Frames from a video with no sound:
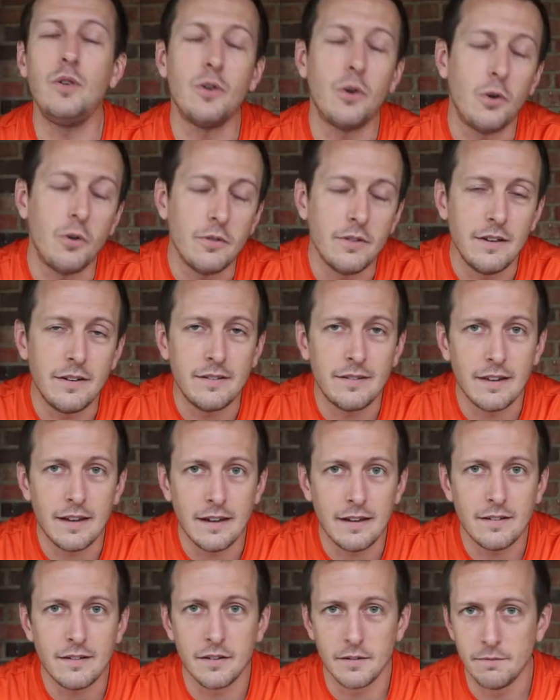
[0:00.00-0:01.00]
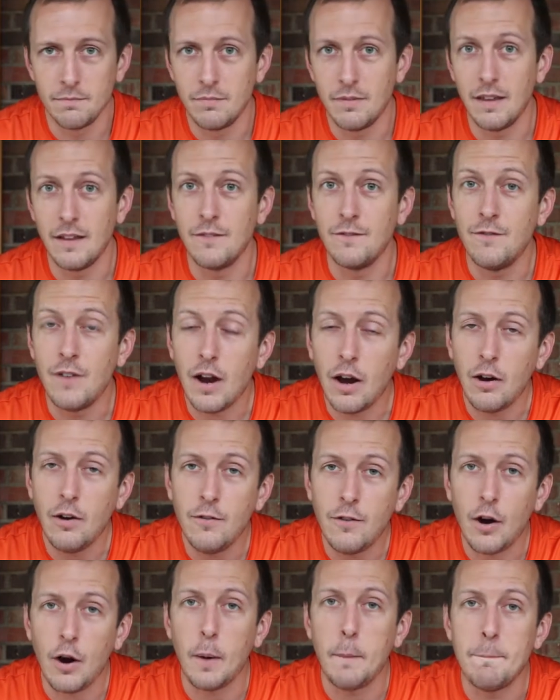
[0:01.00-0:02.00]
all these things,
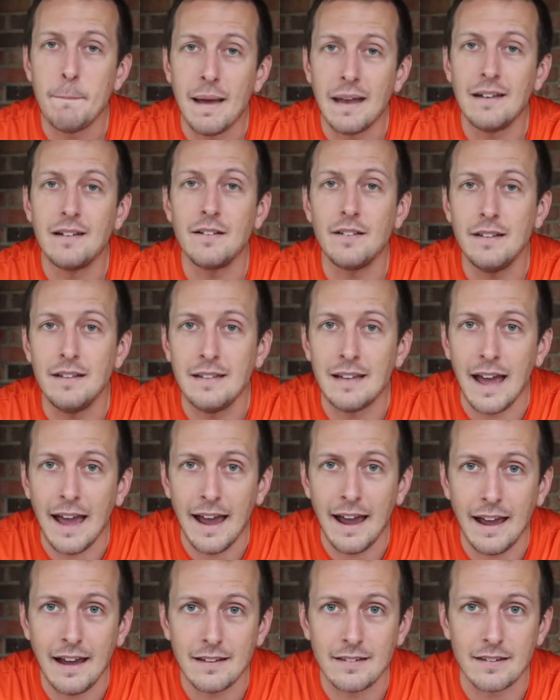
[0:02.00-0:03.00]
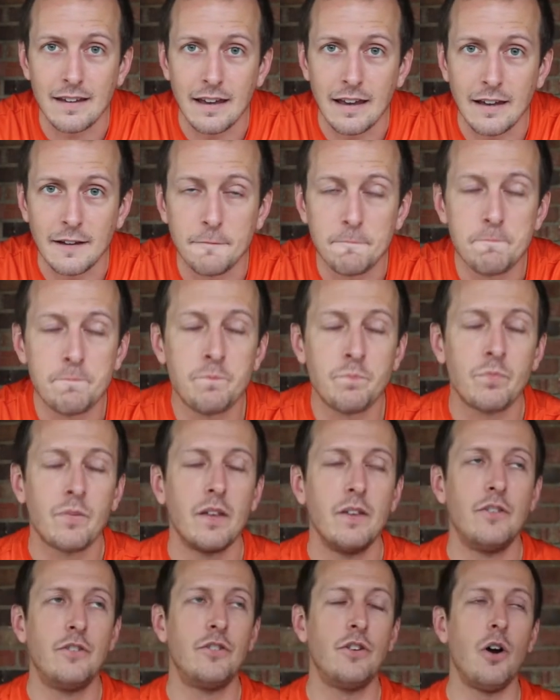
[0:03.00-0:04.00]
very mentally tasking.
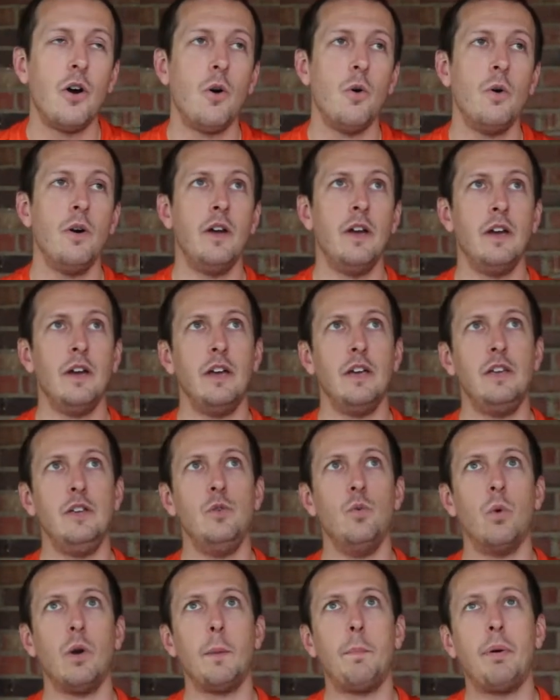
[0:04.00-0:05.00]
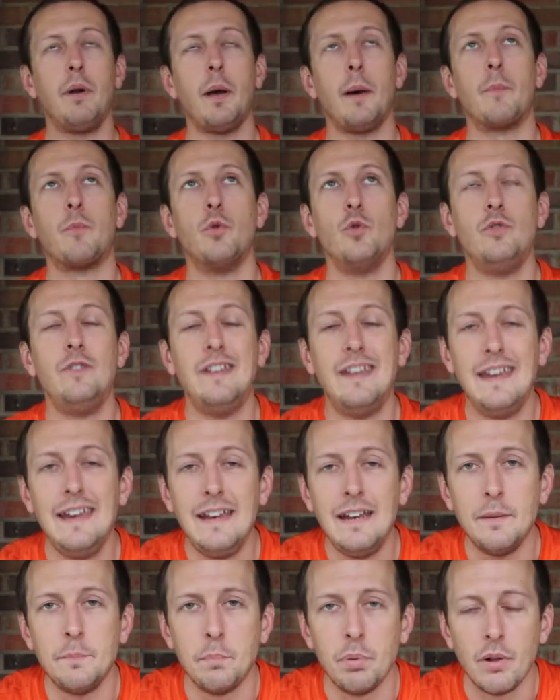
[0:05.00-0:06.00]
So you want to put a
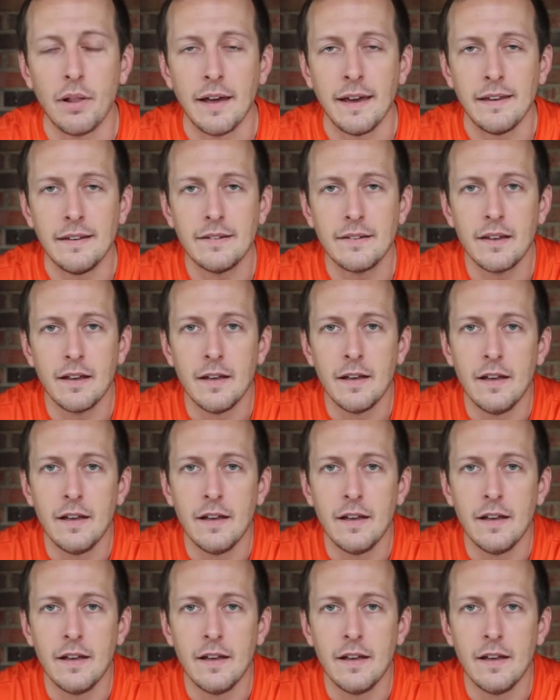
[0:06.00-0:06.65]
routine in place